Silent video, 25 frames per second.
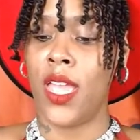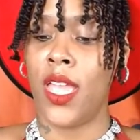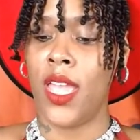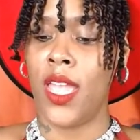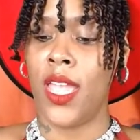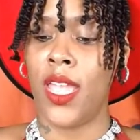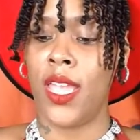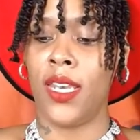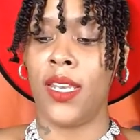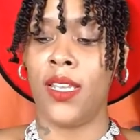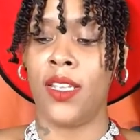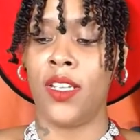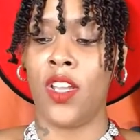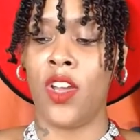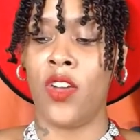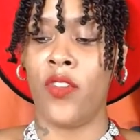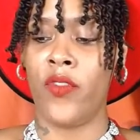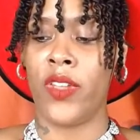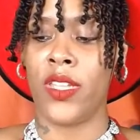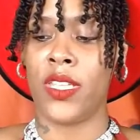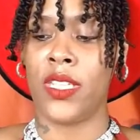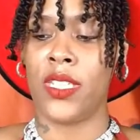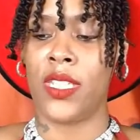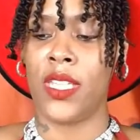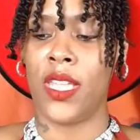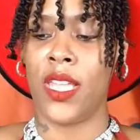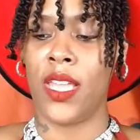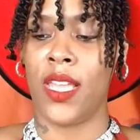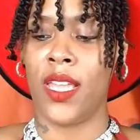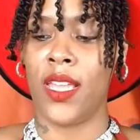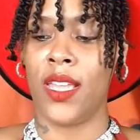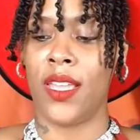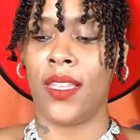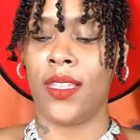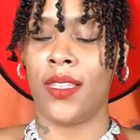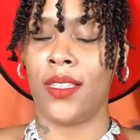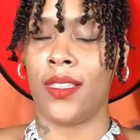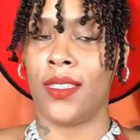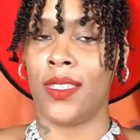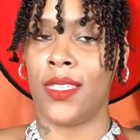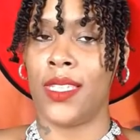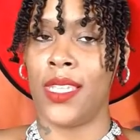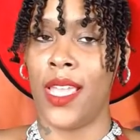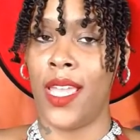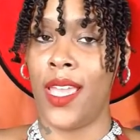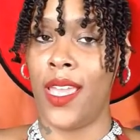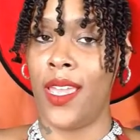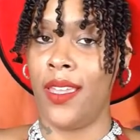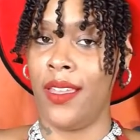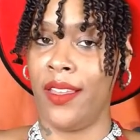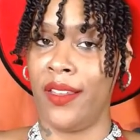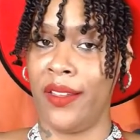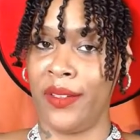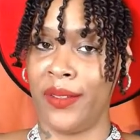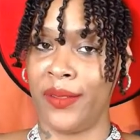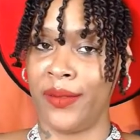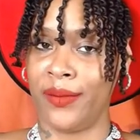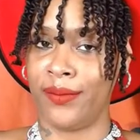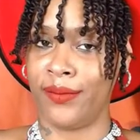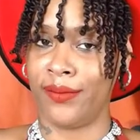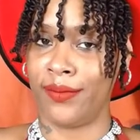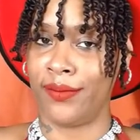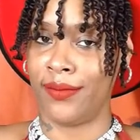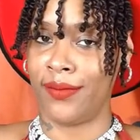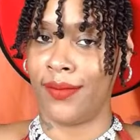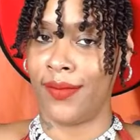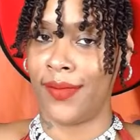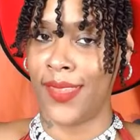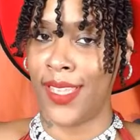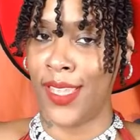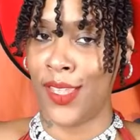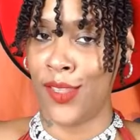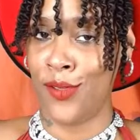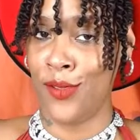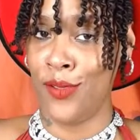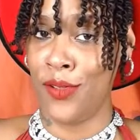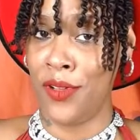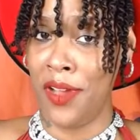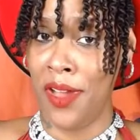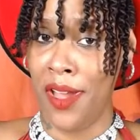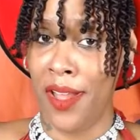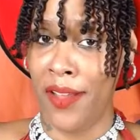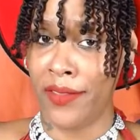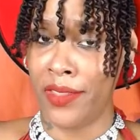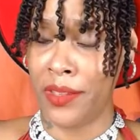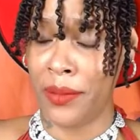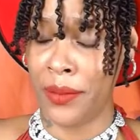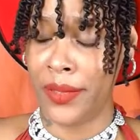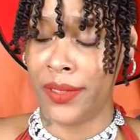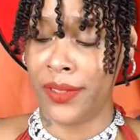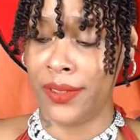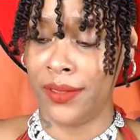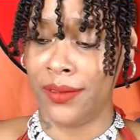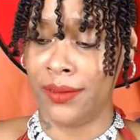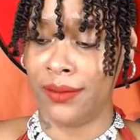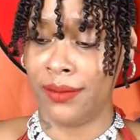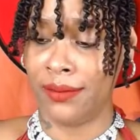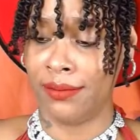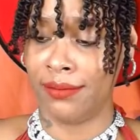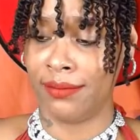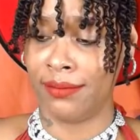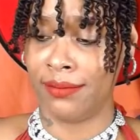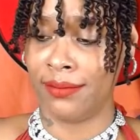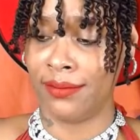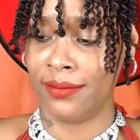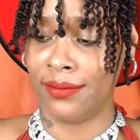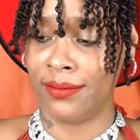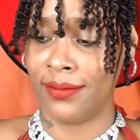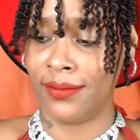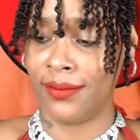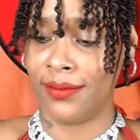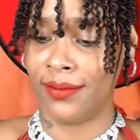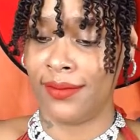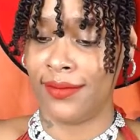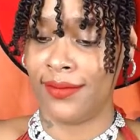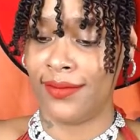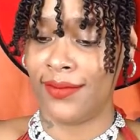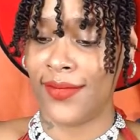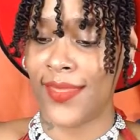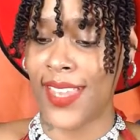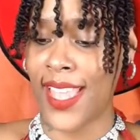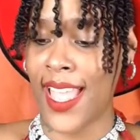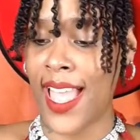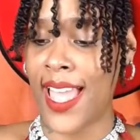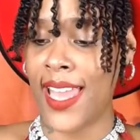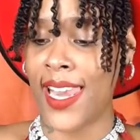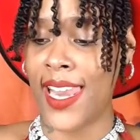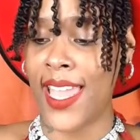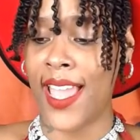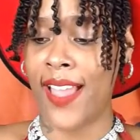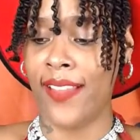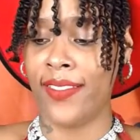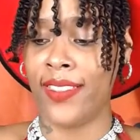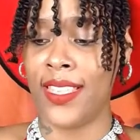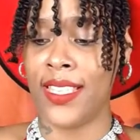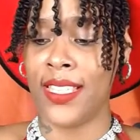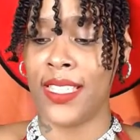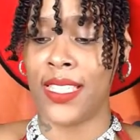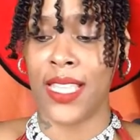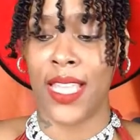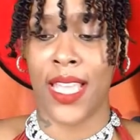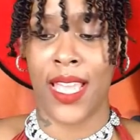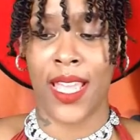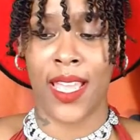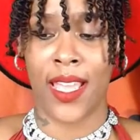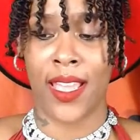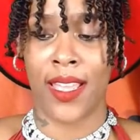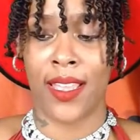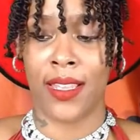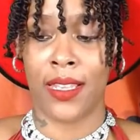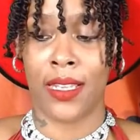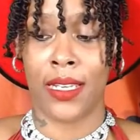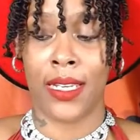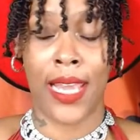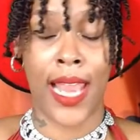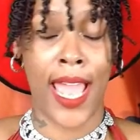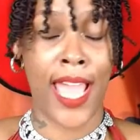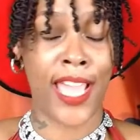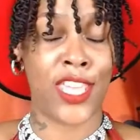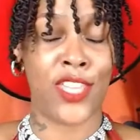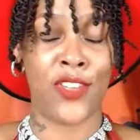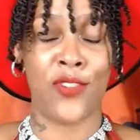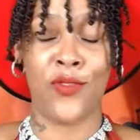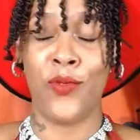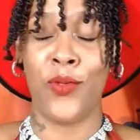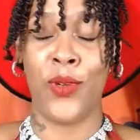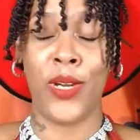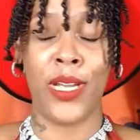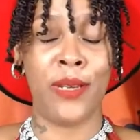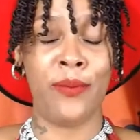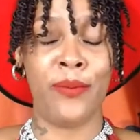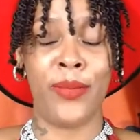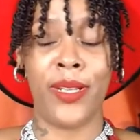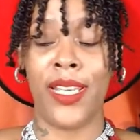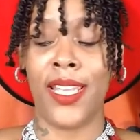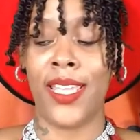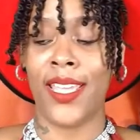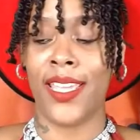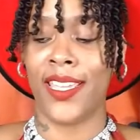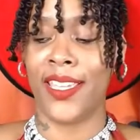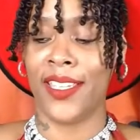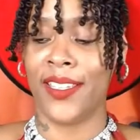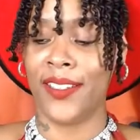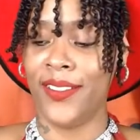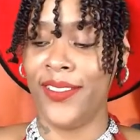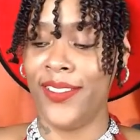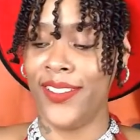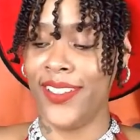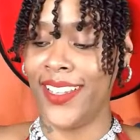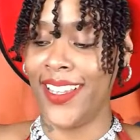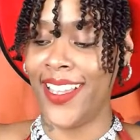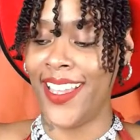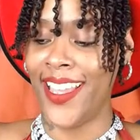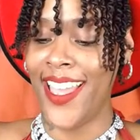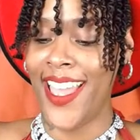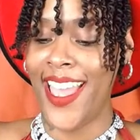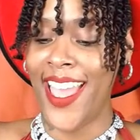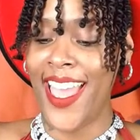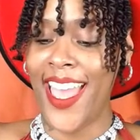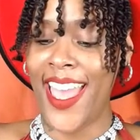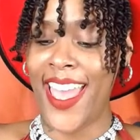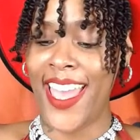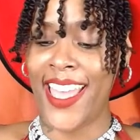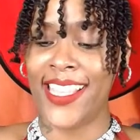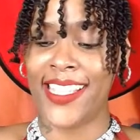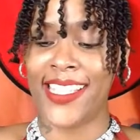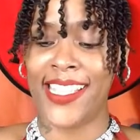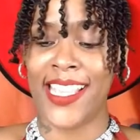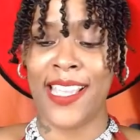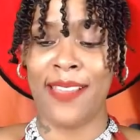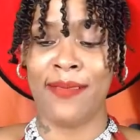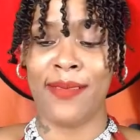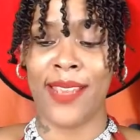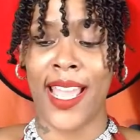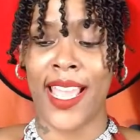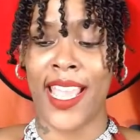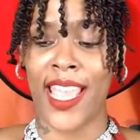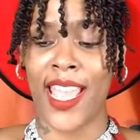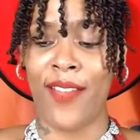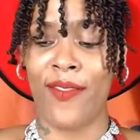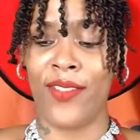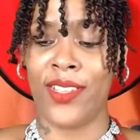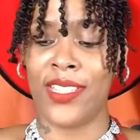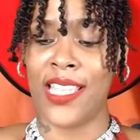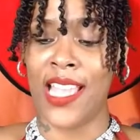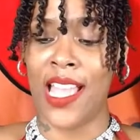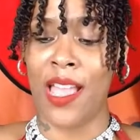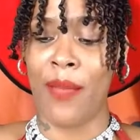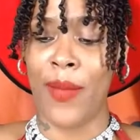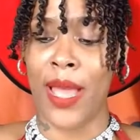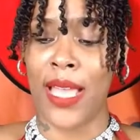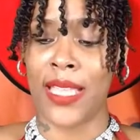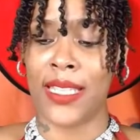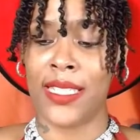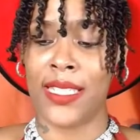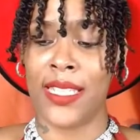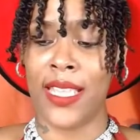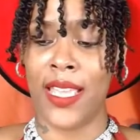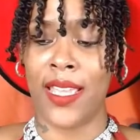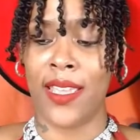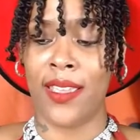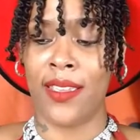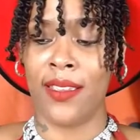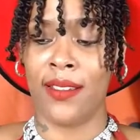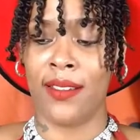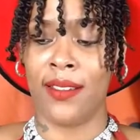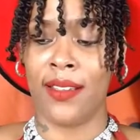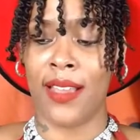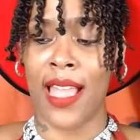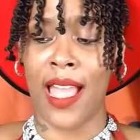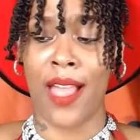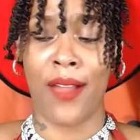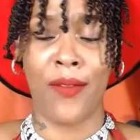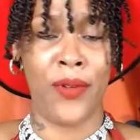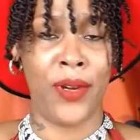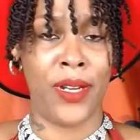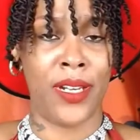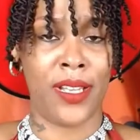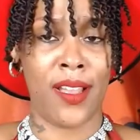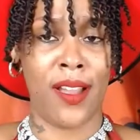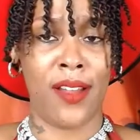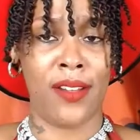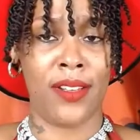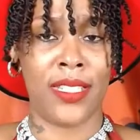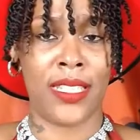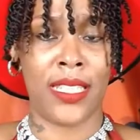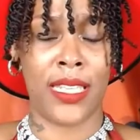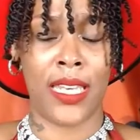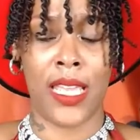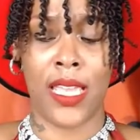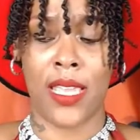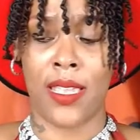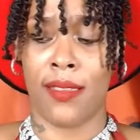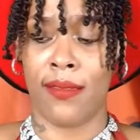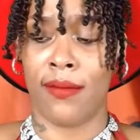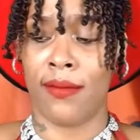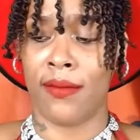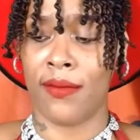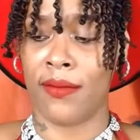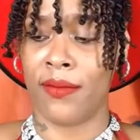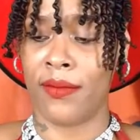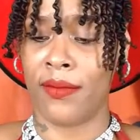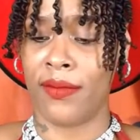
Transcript: He looked over and said, Damn, are you comfortable? I laughed and said, Like you wouldn't believe. It seems like every time I sit here, I want to go to sleep.